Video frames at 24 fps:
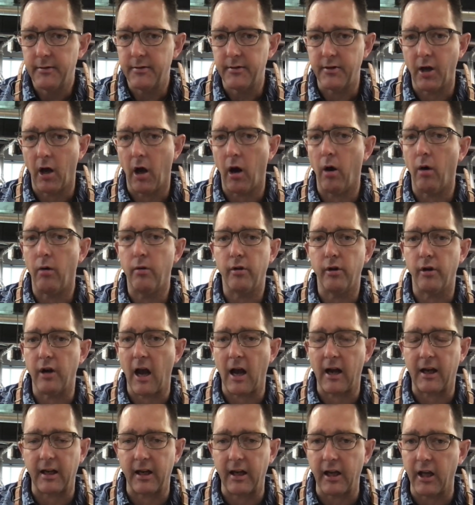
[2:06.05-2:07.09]
So you're
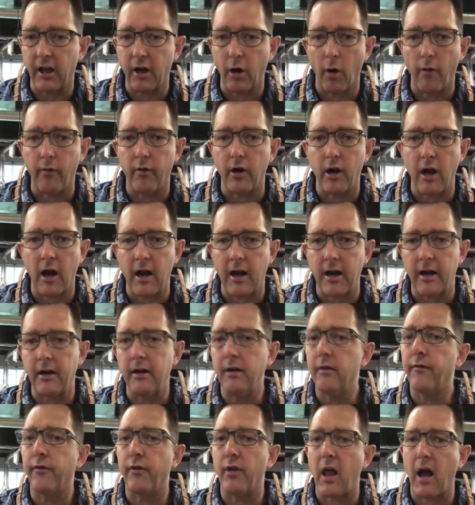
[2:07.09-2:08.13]
not going to get overnight
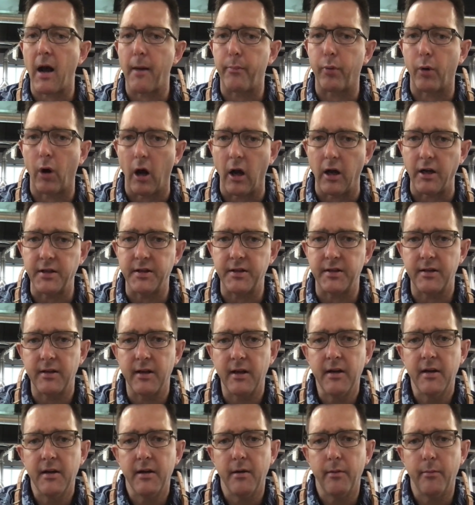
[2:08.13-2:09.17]
for that price,
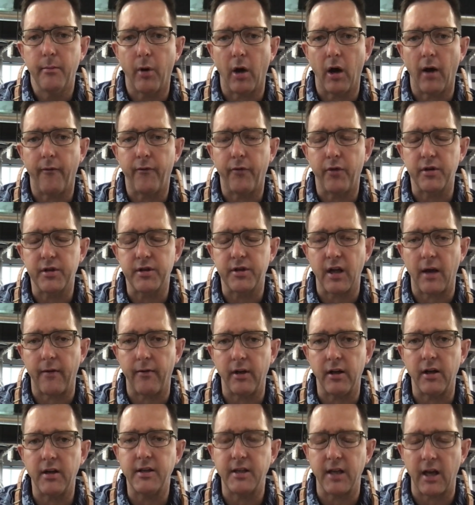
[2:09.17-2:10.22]
but for 7
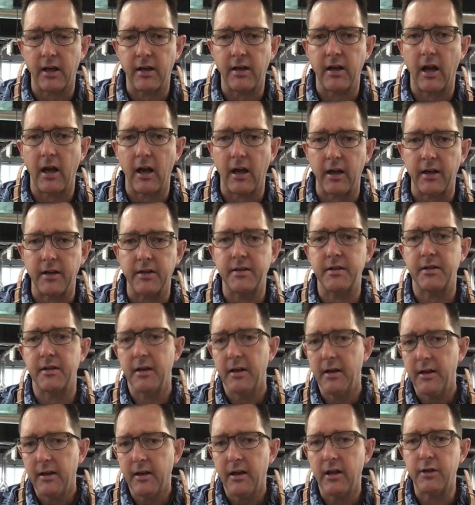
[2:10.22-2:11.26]
to 10 days,
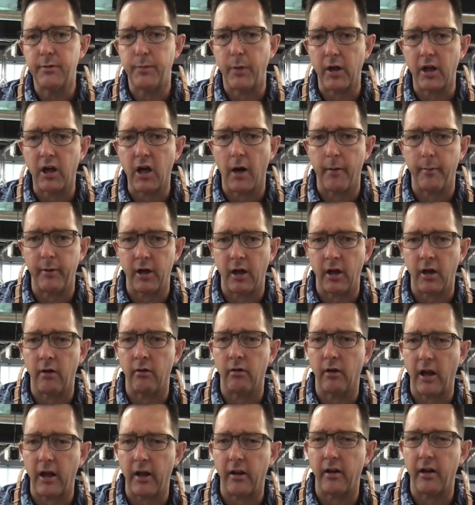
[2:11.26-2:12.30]
it's been coming in
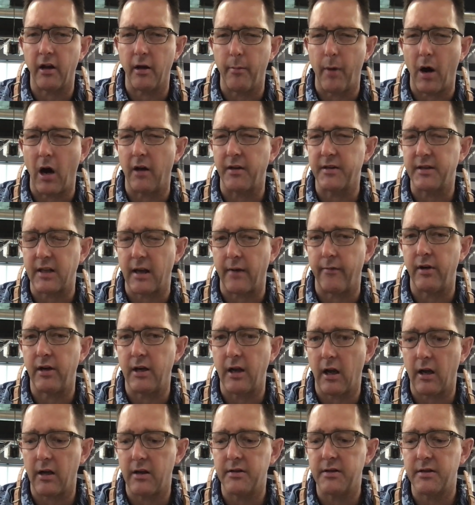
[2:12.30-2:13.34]
lately about 7
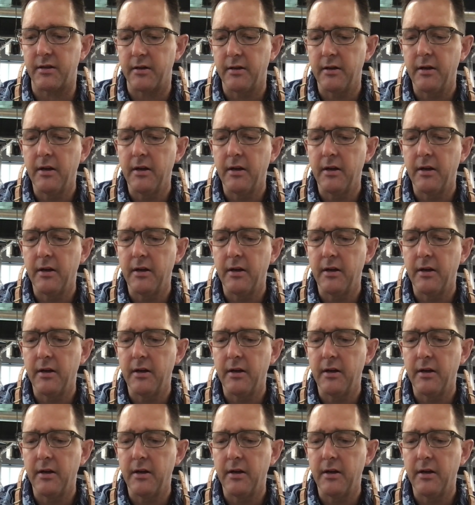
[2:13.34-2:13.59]
days.